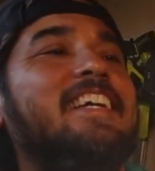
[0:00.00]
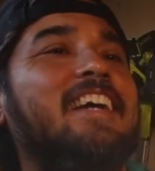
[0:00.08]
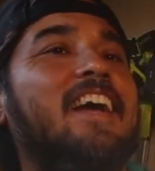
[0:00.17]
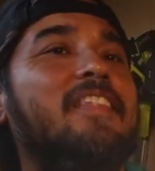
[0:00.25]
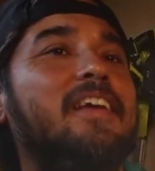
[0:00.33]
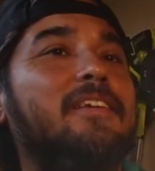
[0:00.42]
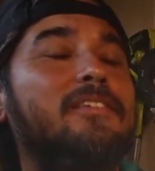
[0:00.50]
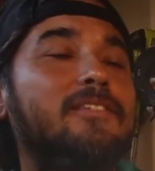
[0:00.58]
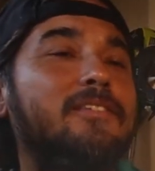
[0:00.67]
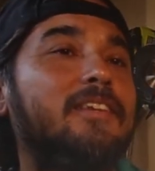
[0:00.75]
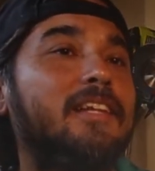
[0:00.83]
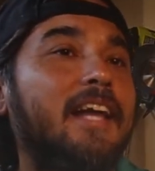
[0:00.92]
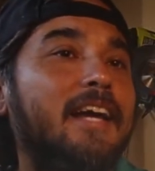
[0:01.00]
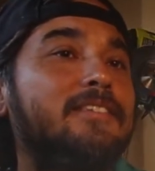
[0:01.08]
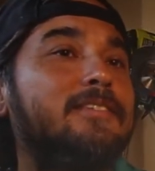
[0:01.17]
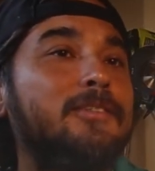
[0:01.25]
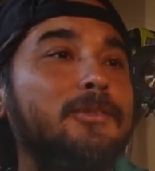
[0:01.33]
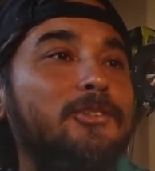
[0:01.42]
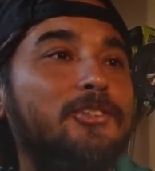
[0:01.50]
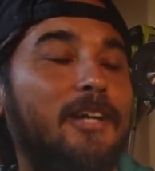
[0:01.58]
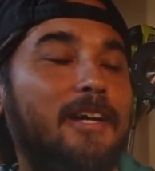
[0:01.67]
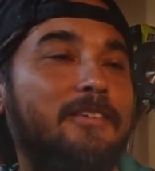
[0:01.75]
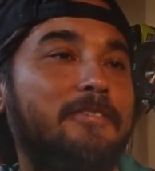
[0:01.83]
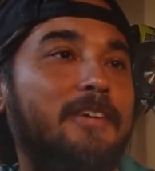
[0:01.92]
and then the last 2
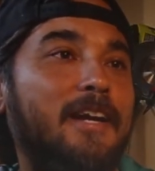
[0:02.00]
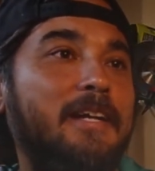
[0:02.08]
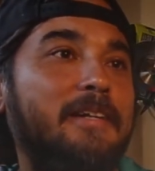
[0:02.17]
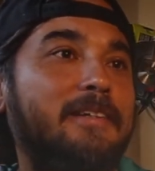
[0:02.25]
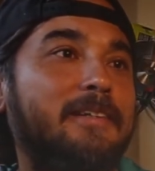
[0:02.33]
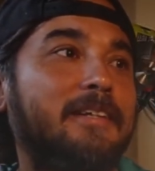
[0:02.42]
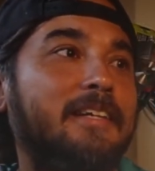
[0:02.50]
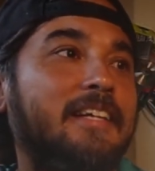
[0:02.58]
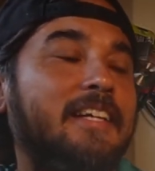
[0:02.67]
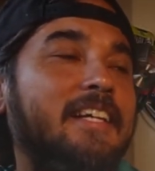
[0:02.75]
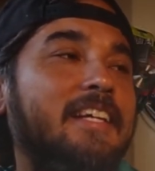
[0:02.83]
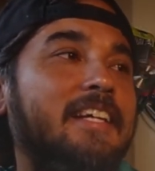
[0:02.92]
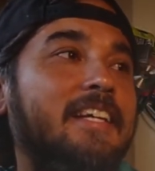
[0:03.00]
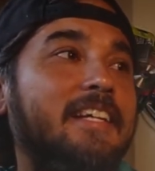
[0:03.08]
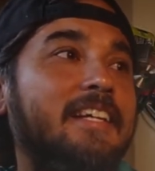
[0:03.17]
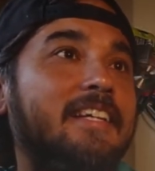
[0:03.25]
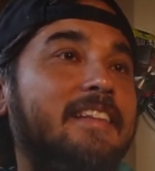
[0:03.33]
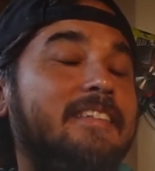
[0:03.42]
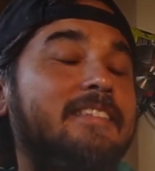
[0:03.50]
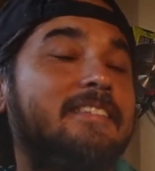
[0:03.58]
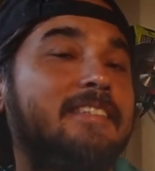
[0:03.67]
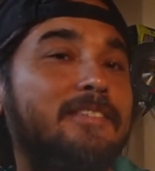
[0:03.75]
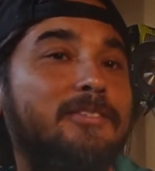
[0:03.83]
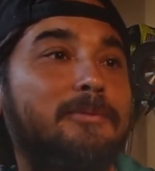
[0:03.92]
shots fired hit in the
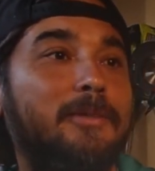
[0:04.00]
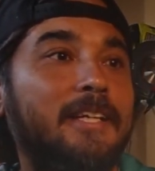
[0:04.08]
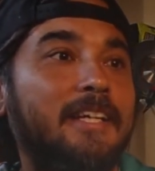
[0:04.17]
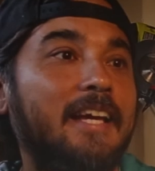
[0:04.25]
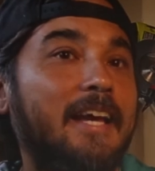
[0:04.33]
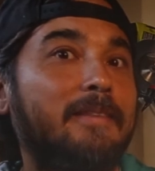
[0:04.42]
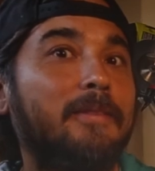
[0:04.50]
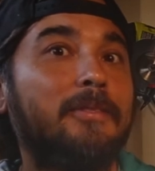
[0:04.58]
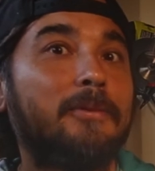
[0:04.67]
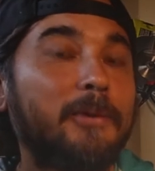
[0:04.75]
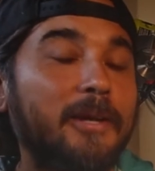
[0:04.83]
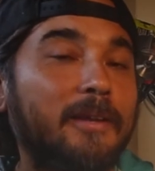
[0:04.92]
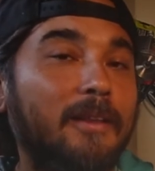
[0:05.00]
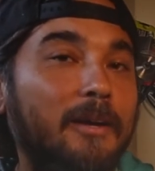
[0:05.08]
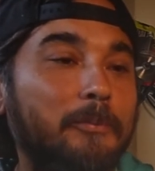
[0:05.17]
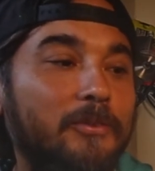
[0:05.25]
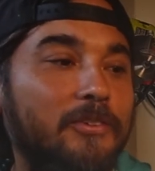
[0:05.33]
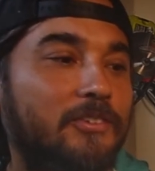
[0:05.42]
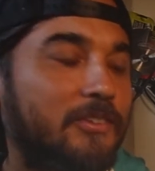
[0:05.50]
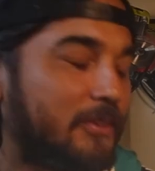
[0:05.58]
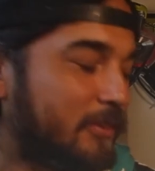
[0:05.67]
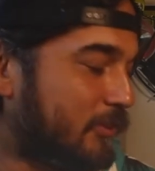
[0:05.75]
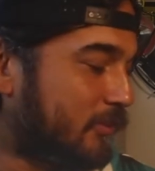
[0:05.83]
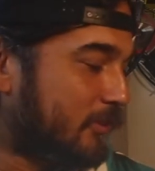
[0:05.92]
6th ring at the 3 o'clock position.
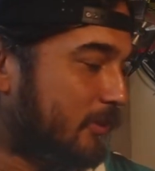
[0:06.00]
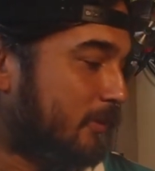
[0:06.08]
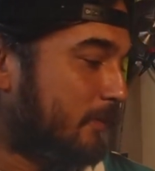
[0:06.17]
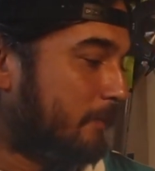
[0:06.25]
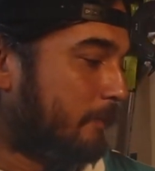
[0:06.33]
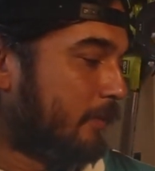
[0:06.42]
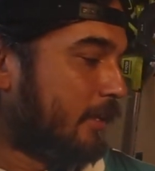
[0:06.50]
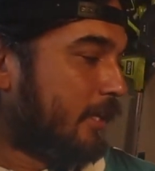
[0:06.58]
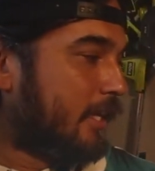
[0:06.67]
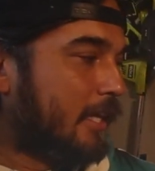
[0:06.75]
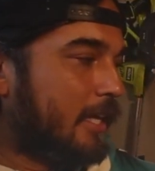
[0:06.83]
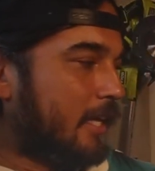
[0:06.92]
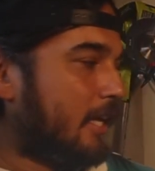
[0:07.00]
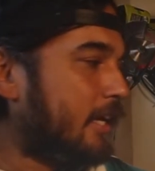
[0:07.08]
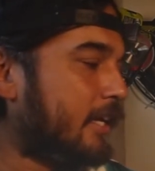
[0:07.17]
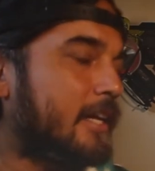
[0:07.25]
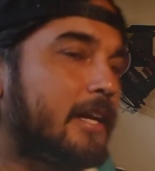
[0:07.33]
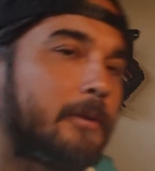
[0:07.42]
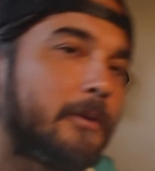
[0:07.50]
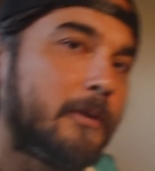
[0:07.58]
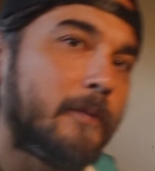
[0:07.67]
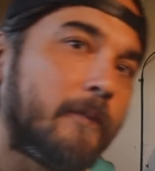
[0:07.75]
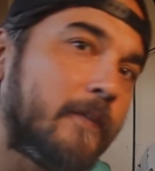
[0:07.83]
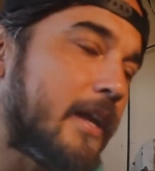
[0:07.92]
So again, I don't
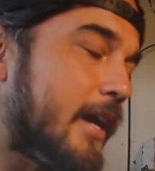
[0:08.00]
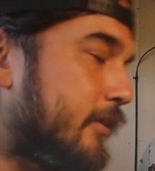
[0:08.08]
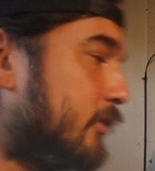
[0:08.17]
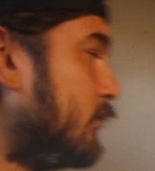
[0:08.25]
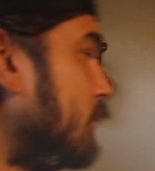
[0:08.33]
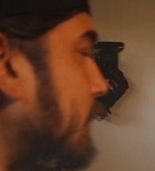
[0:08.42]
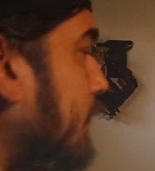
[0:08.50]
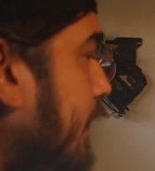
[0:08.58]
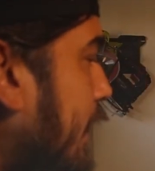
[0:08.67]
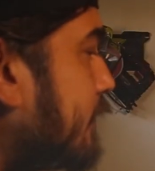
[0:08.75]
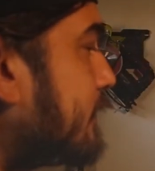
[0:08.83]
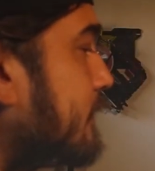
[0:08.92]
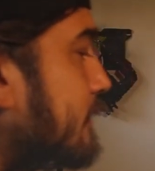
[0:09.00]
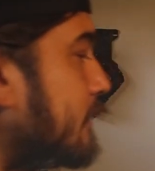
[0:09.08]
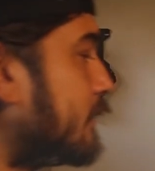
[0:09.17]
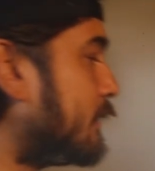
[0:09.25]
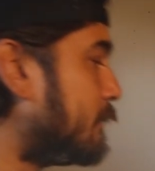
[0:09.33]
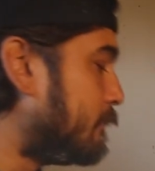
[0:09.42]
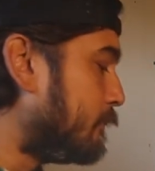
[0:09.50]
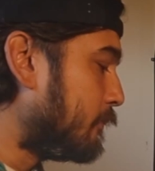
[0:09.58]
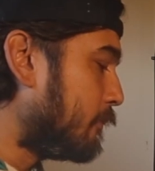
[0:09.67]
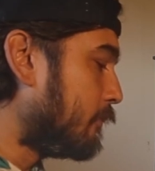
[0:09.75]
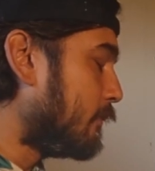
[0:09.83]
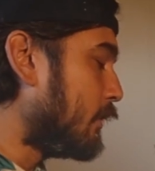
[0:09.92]
know if it has to do with the gas system
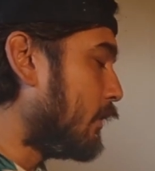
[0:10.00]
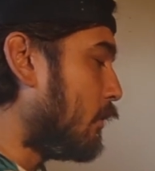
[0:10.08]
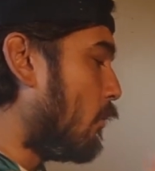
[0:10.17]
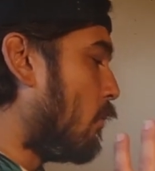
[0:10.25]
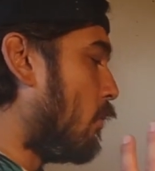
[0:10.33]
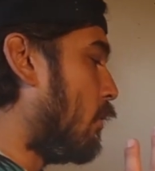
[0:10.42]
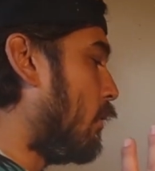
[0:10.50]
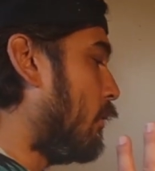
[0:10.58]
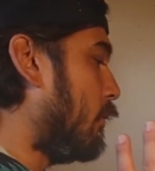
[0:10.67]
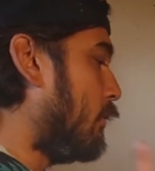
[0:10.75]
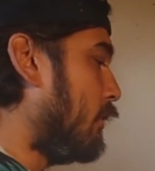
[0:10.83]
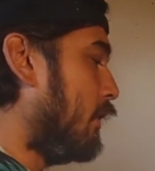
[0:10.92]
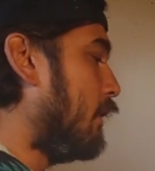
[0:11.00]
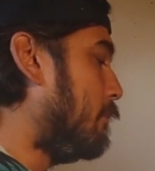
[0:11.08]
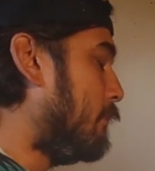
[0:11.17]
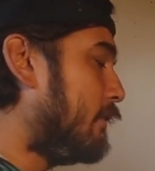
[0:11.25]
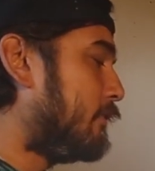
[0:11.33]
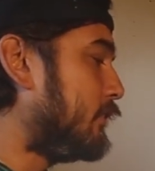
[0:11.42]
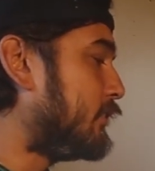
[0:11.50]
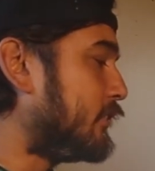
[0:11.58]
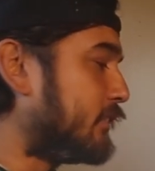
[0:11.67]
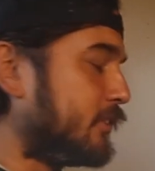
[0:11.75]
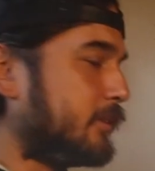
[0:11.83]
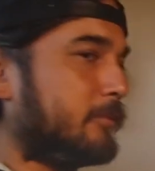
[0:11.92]
or the buffer
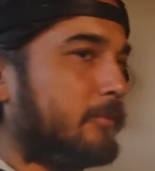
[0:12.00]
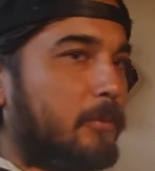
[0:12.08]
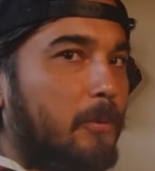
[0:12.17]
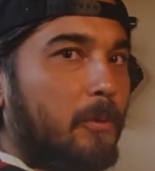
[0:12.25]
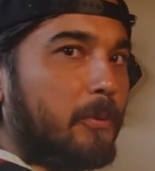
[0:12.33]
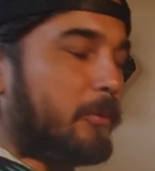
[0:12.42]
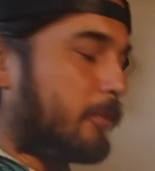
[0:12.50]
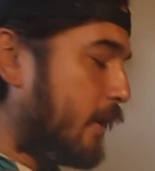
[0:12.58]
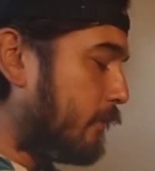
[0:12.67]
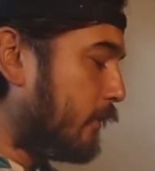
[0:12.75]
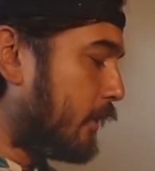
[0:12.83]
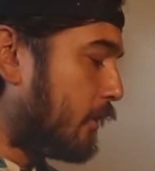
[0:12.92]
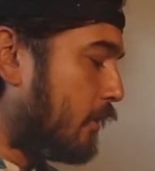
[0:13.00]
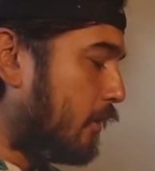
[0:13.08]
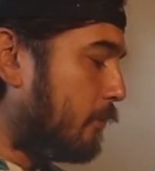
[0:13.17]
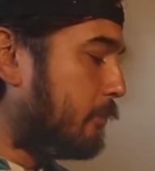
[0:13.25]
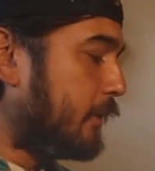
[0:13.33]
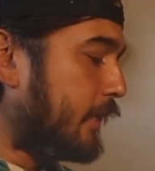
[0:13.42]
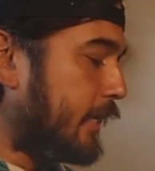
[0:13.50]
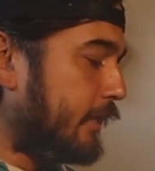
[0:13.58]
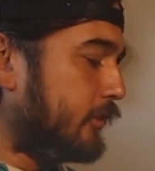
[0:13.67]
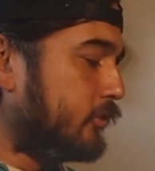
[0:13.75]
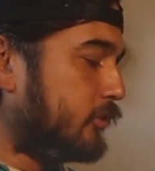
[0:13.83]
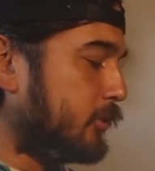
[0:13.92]
system or with the rifle at all, but I
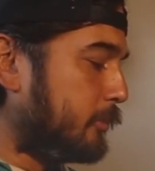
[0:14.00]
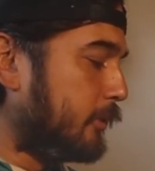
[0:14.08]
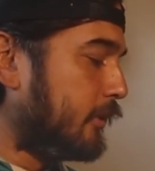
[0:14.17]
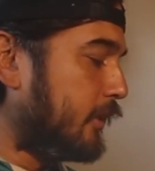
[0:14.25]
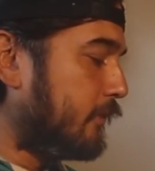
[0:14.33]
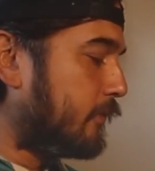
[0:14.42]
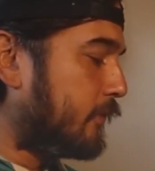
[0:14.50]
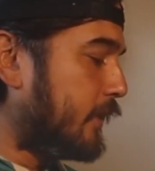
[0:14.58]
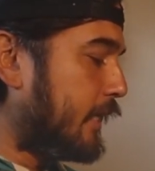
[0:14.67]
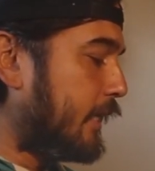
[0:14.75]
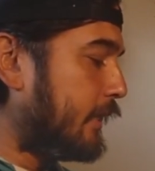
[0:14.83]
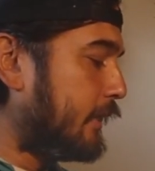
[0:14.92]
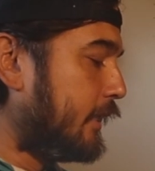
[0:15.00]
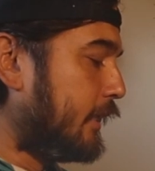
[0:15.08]
do believe that